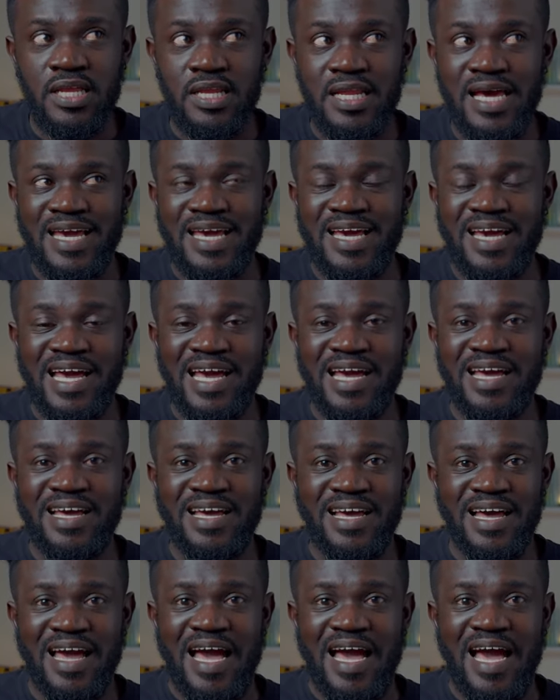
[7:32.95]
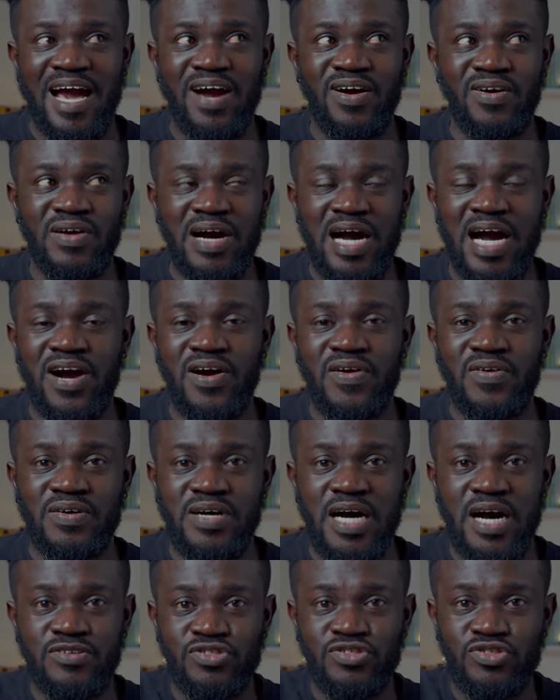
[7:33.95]
Like,
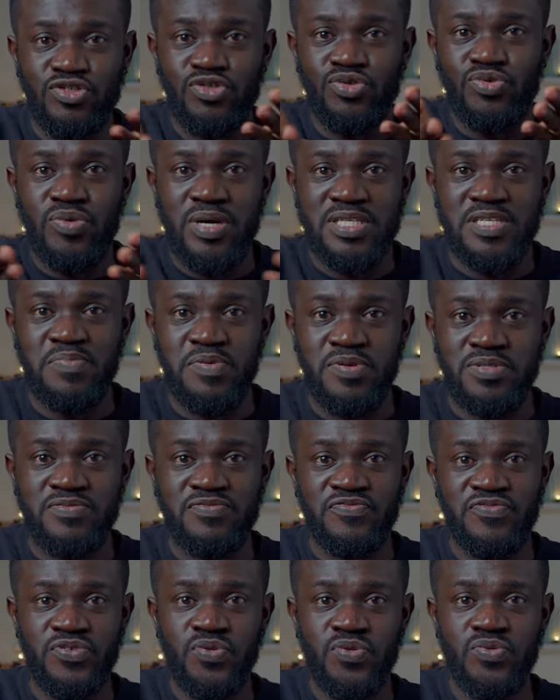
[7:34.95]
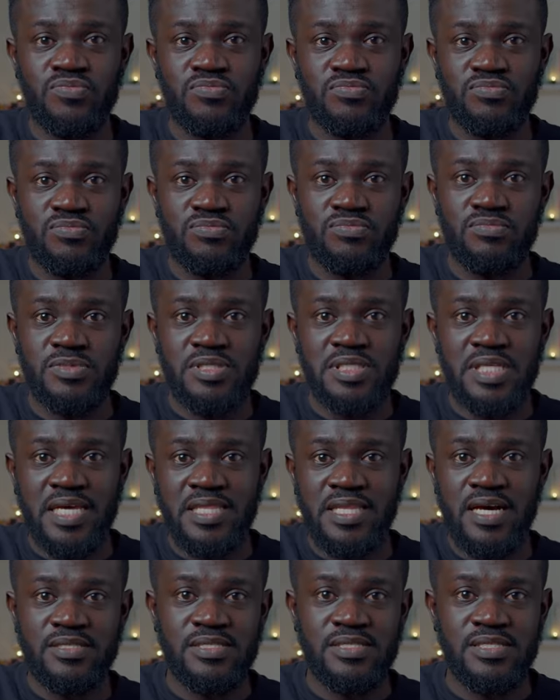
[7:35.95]
how do you as a person feel
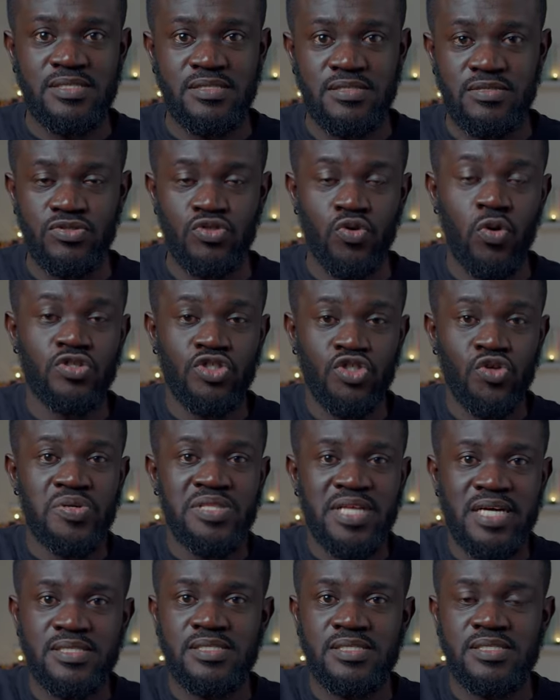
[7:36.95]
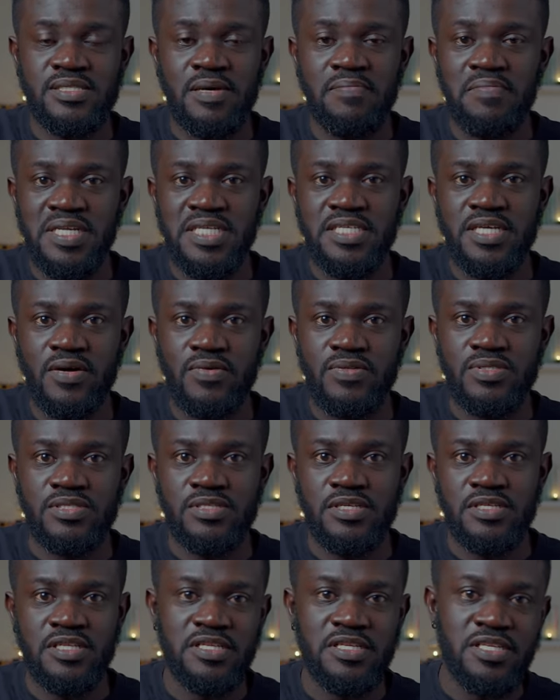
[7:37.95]
saying that or doing that to somebody else
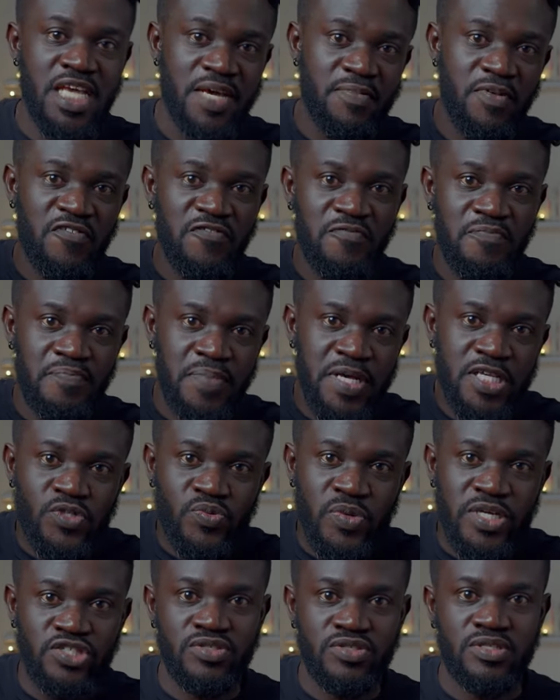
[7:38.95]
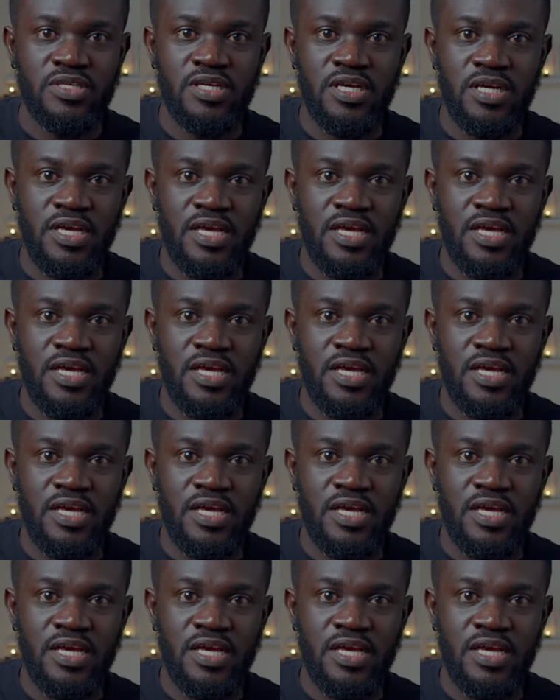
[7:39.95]
in the name of persuasion?